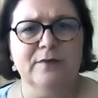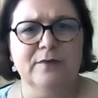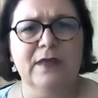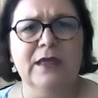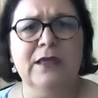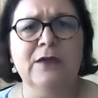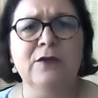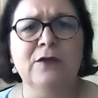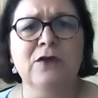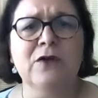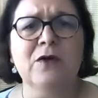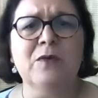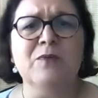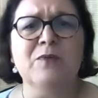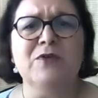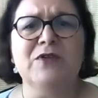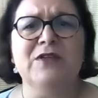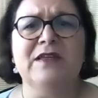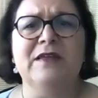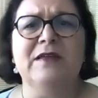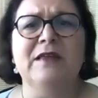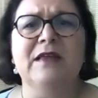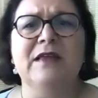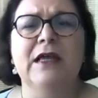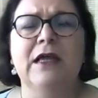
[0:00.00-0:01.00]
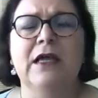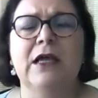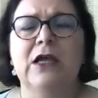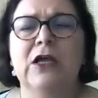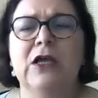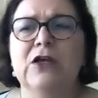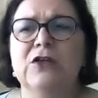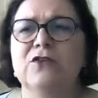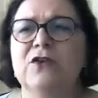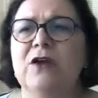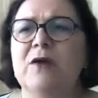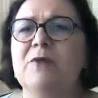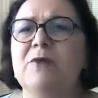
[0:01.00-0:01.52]
in the company.
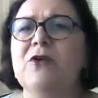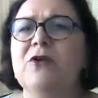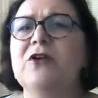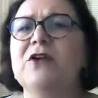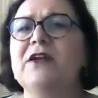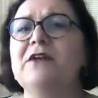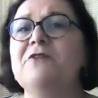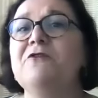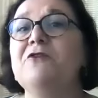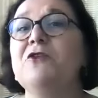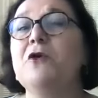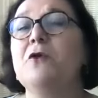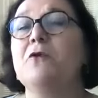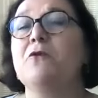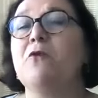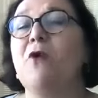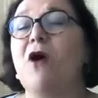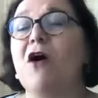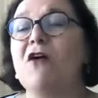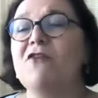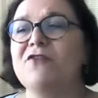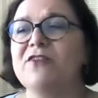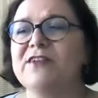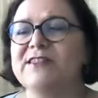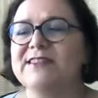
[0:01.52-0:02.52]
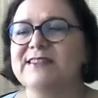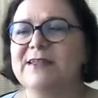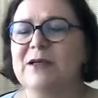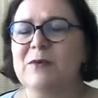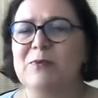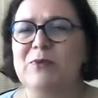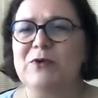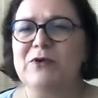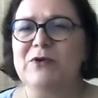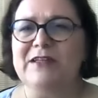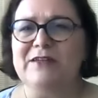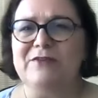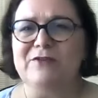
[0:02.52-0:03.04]
So I'm going to give you a rough
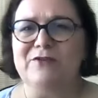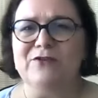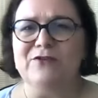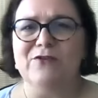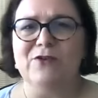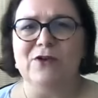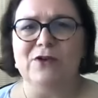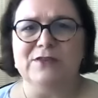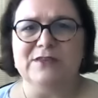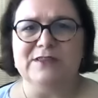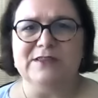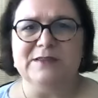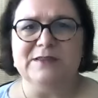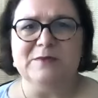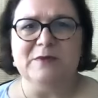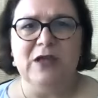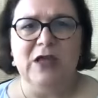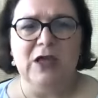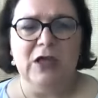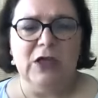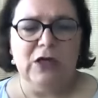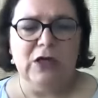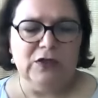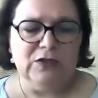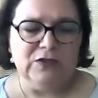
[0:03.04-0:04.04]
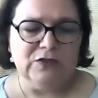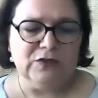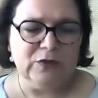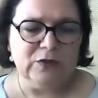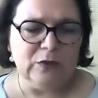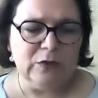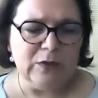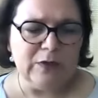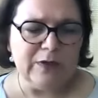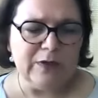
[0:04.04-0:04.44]
example in France. So